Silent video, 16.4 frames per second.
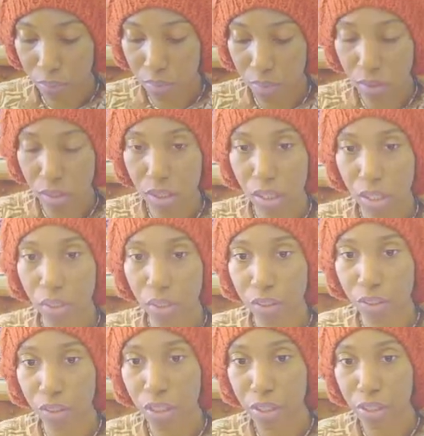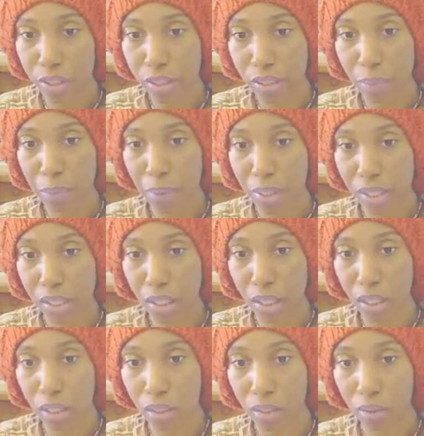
this character here is the basic